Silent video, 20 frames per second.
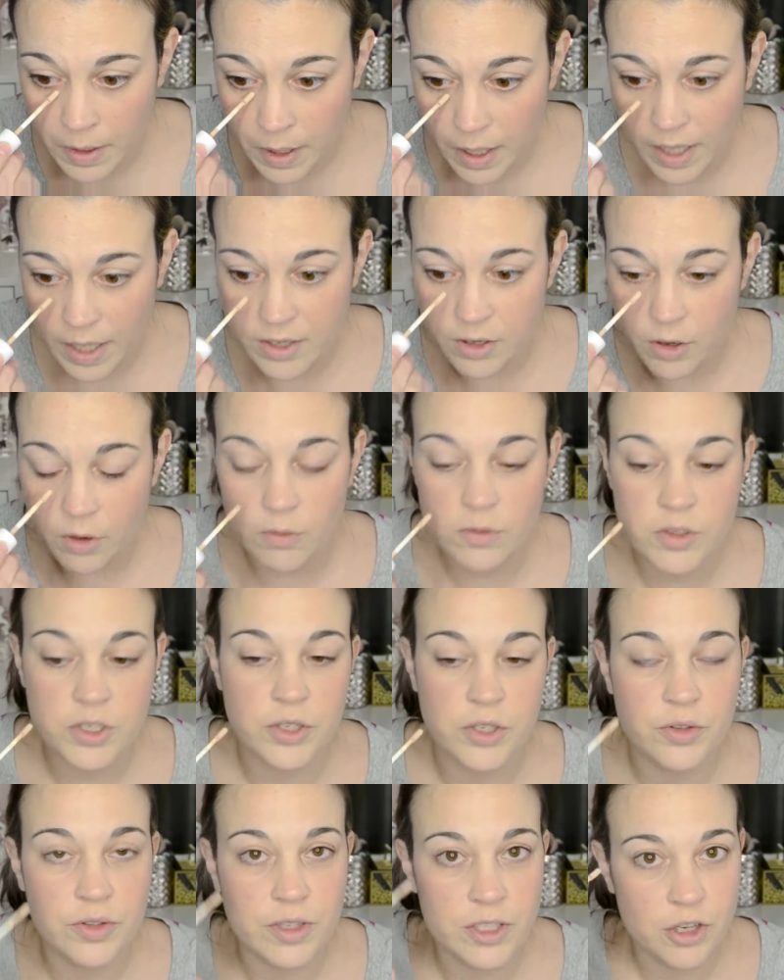I don't
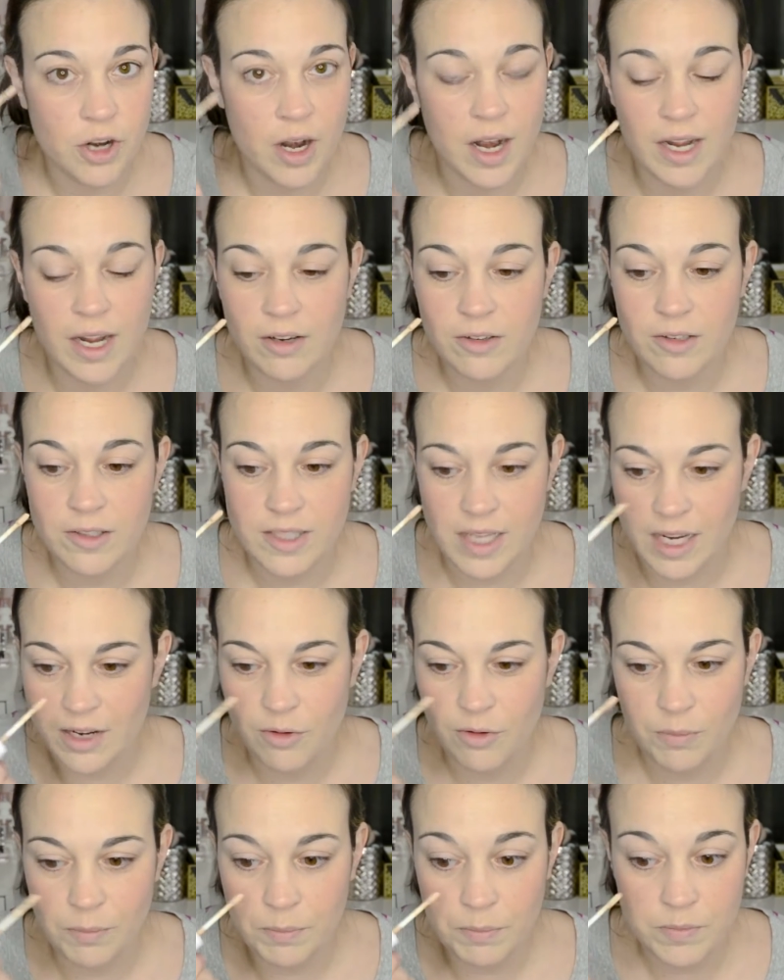do the triangles. I
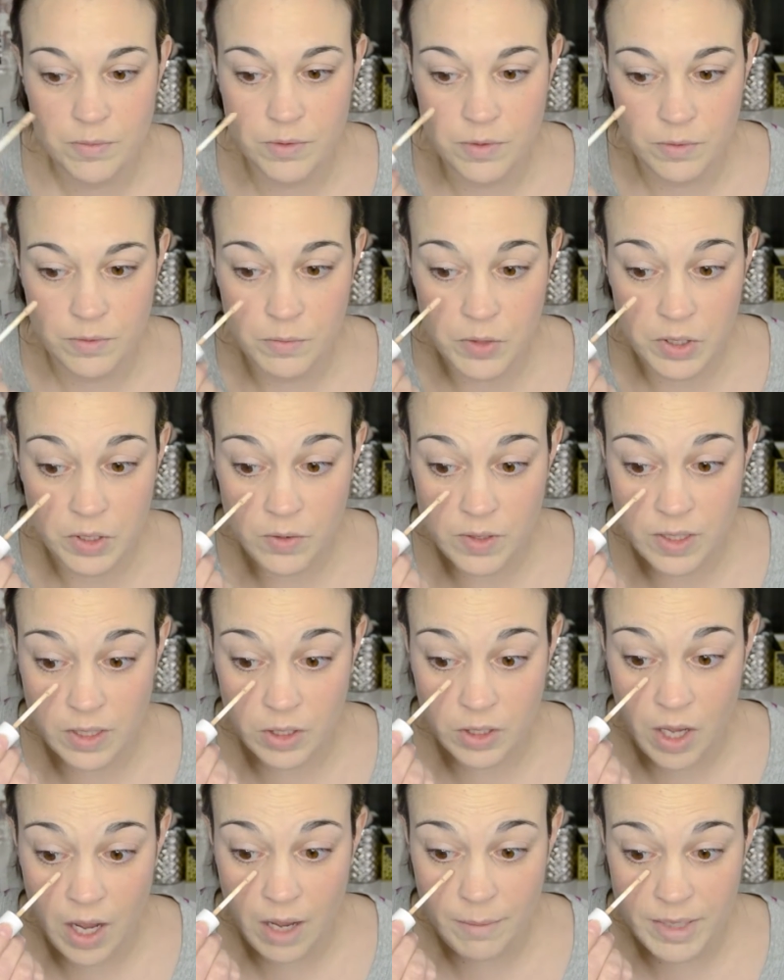don't use a
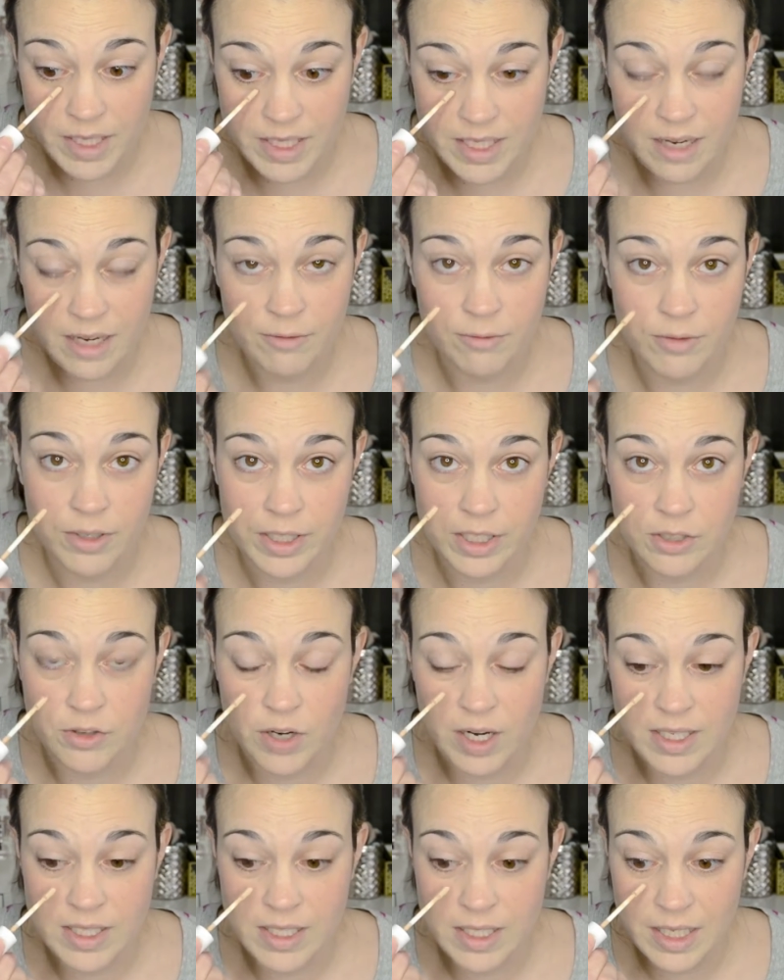lot because I have really
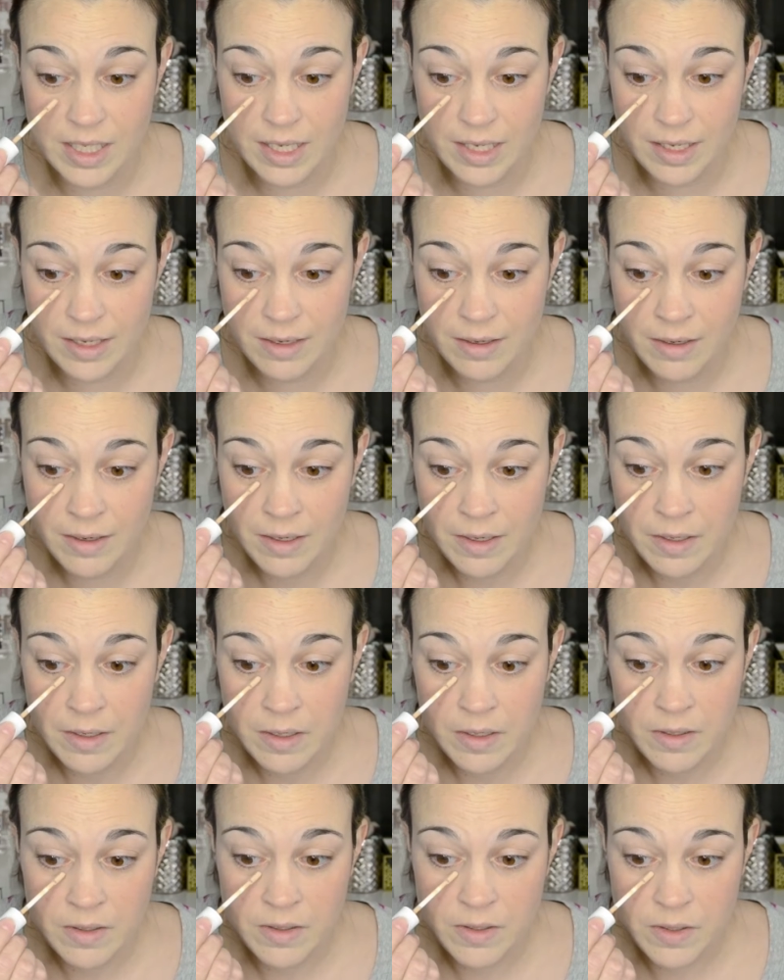dry skin.
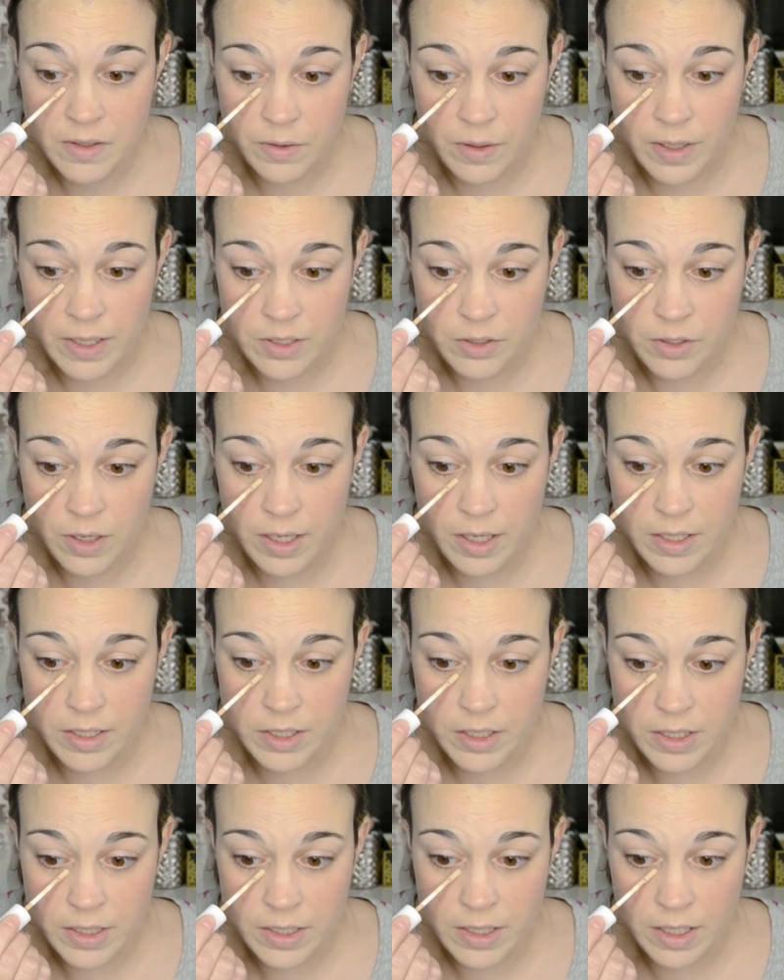So I try to
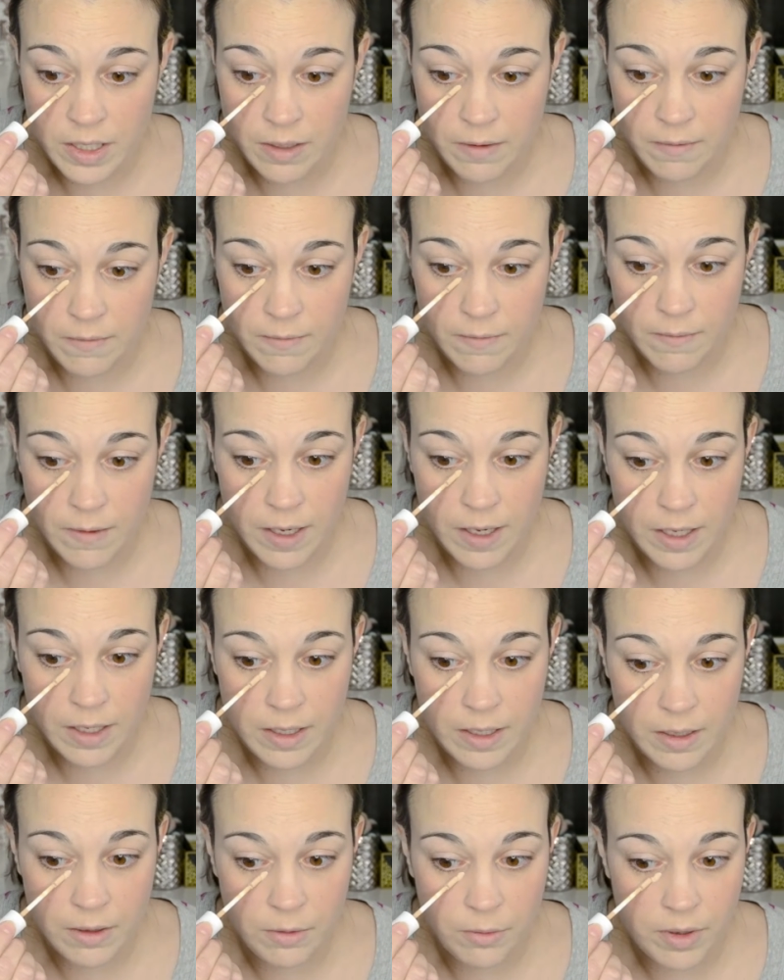just get it right
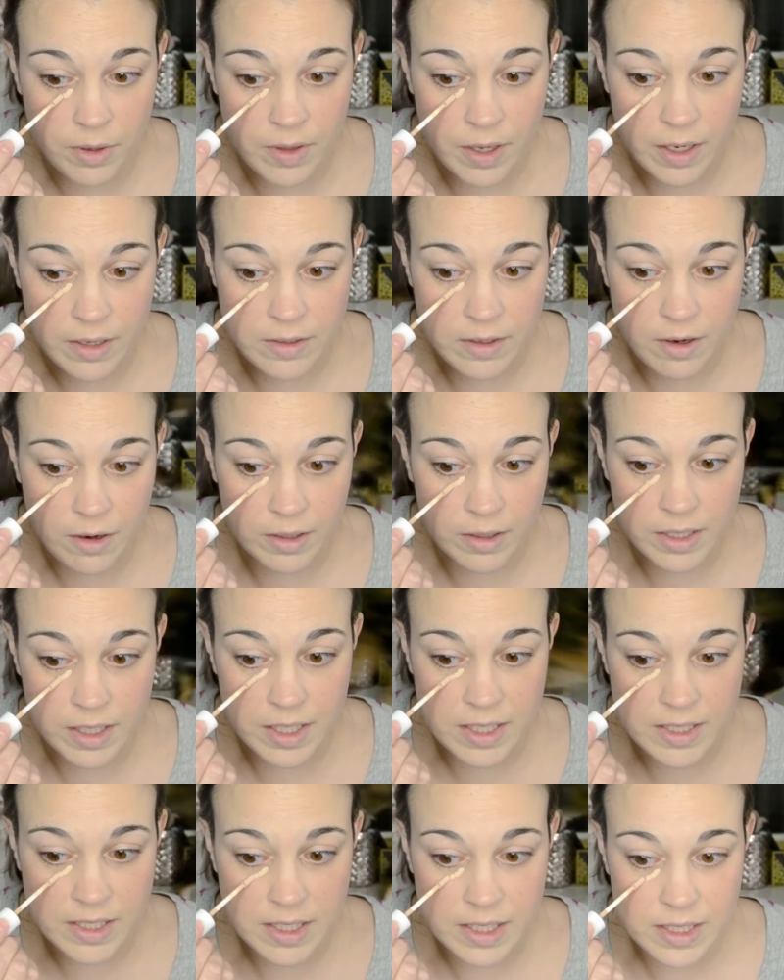here where that
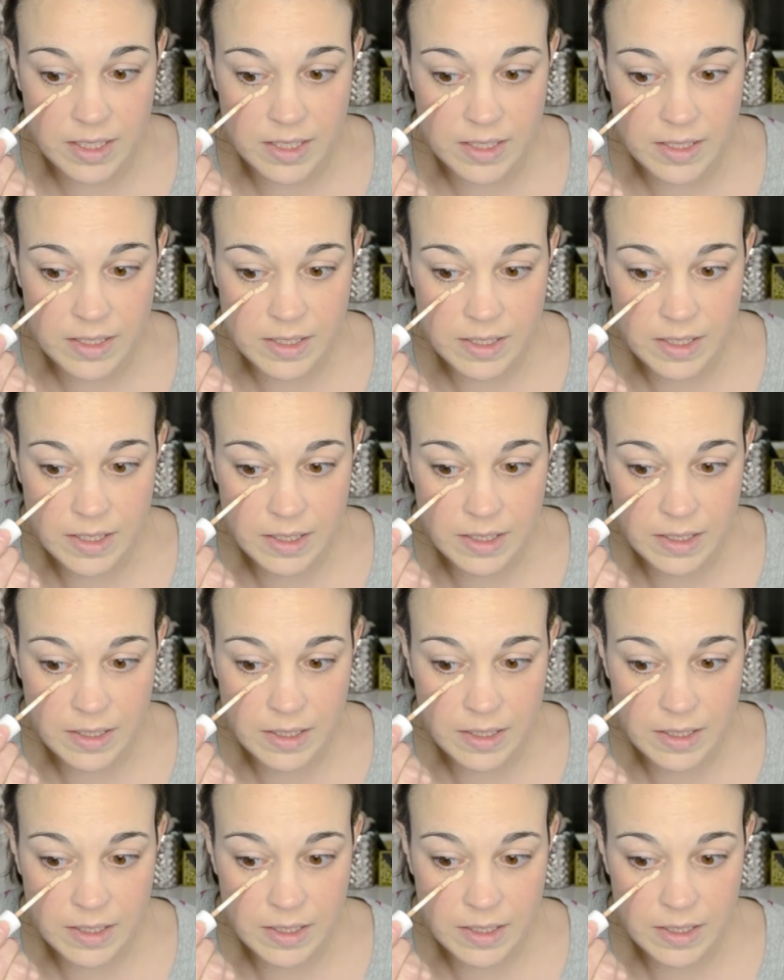darkness is.